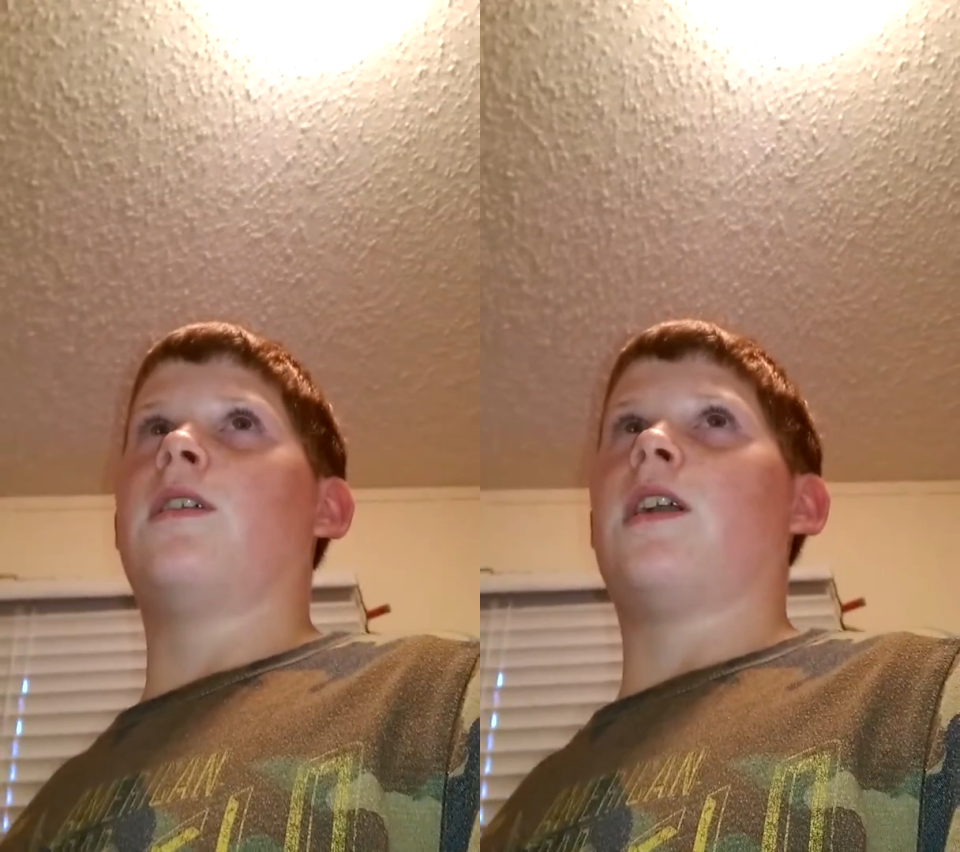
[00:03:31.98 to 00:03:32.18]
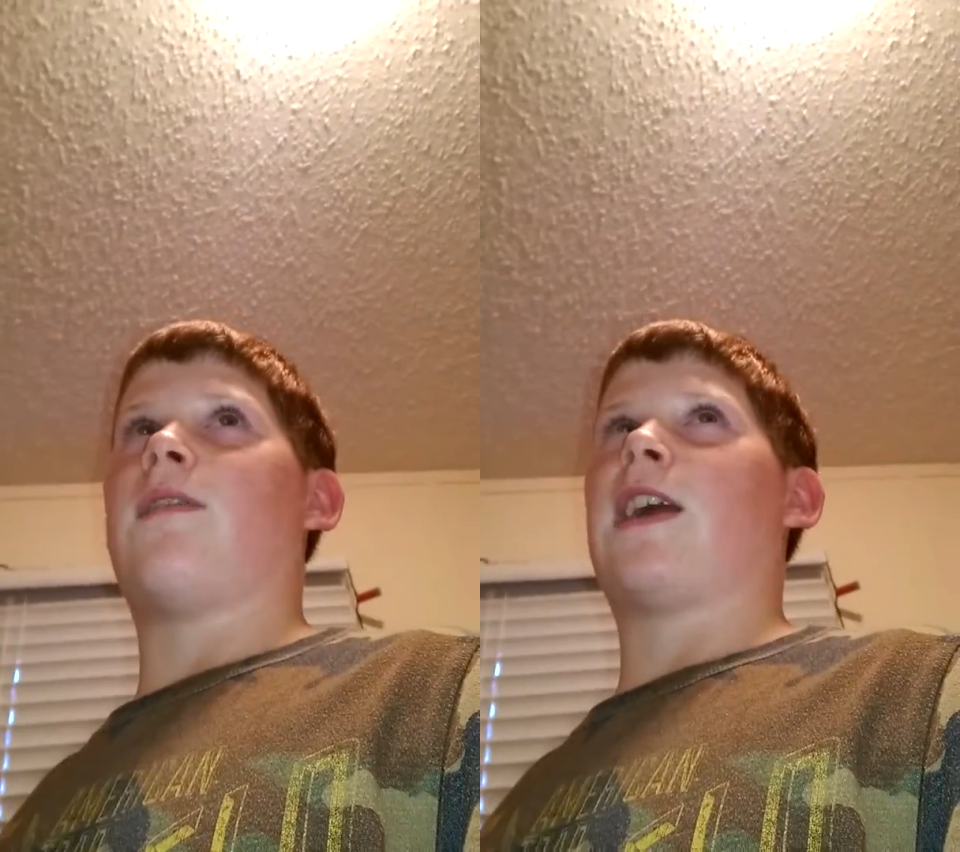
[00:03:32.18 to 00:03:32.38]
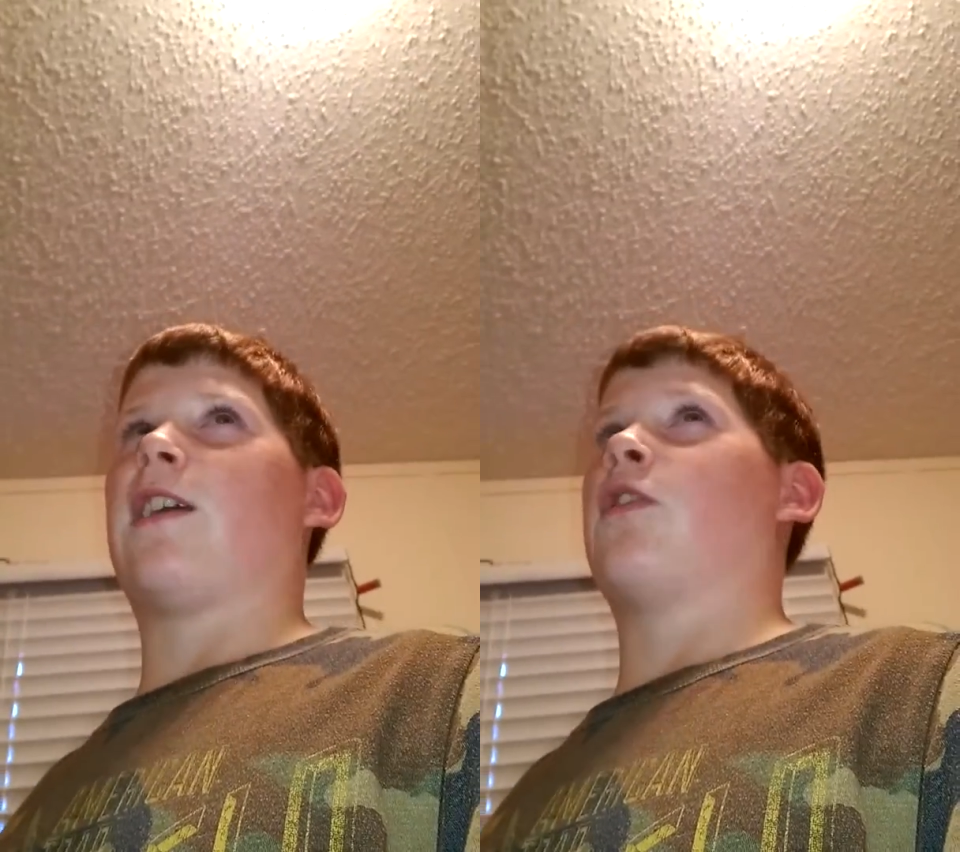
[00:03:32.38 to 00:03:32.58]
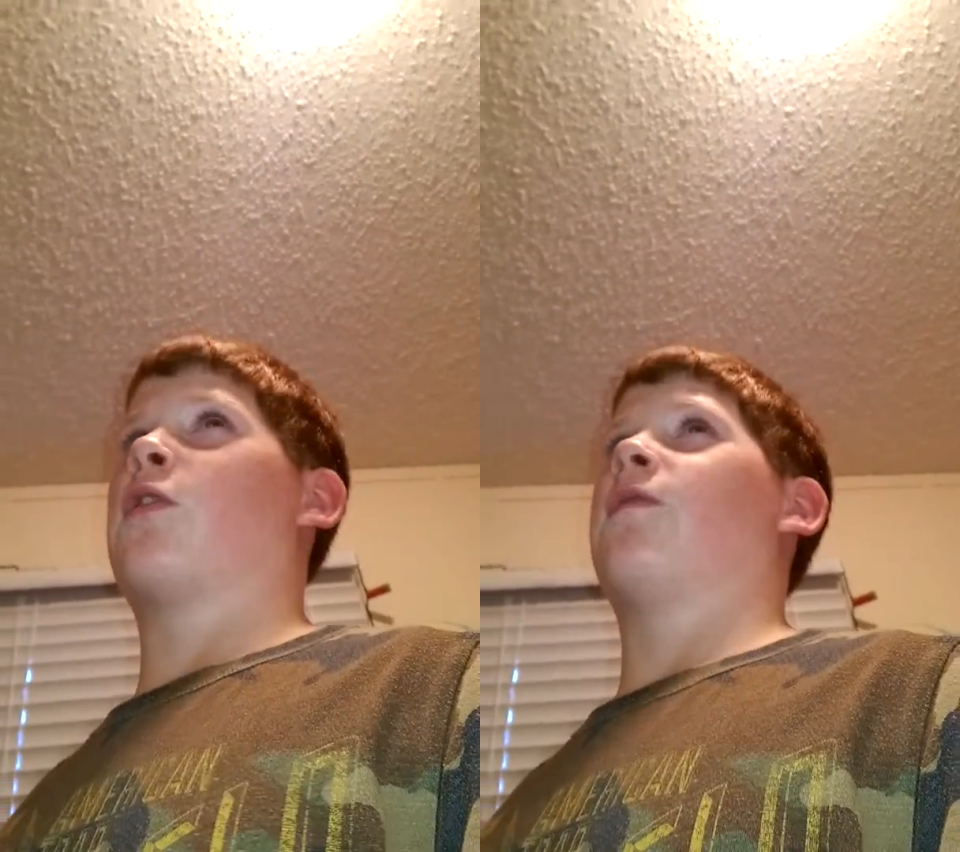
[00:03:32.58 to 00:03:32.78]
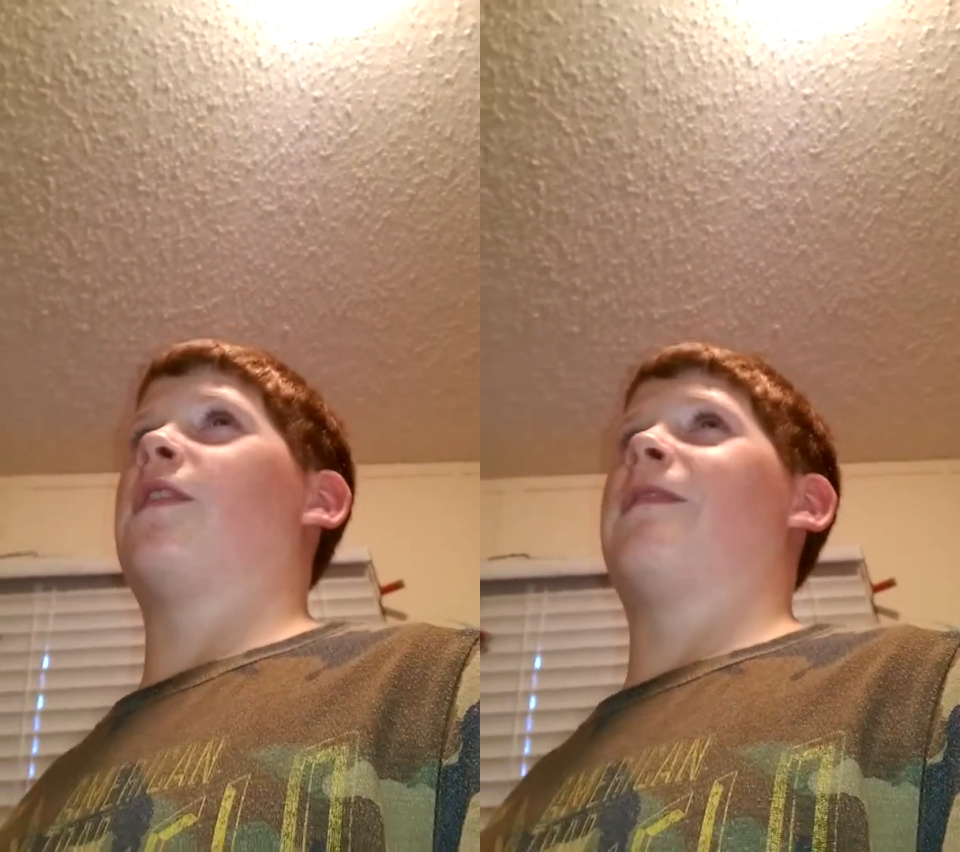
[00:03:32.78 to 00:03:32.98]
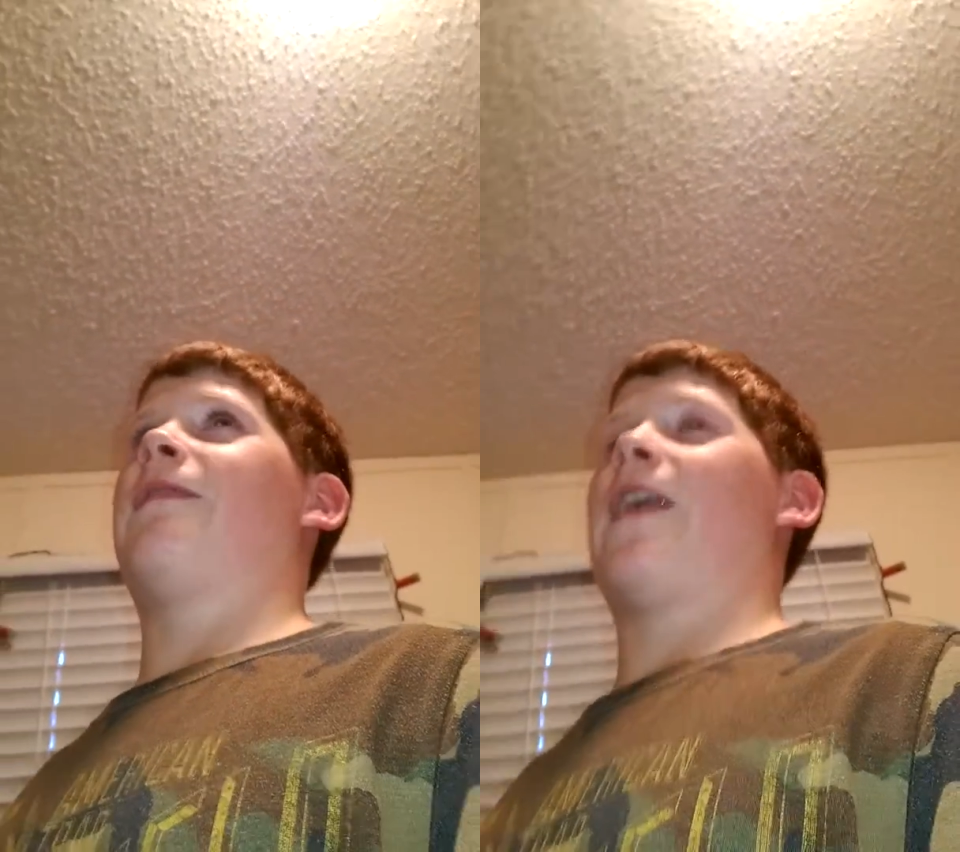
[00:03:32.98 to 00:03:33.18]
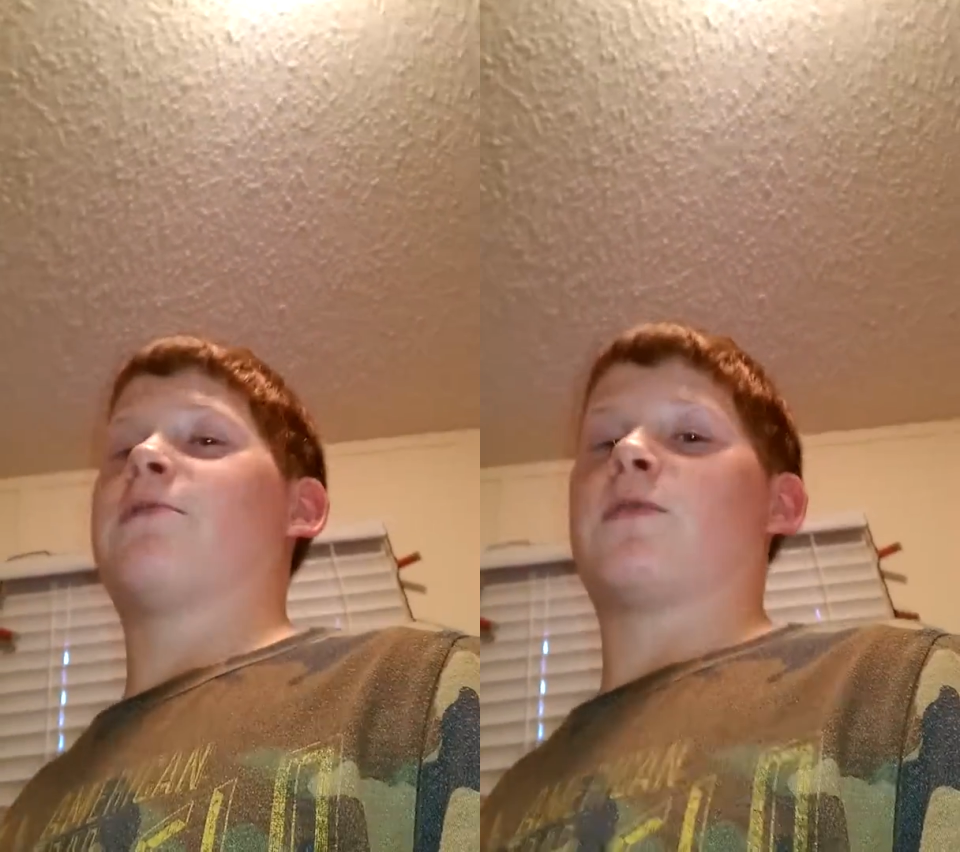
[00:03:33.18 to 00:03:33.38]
I have like 155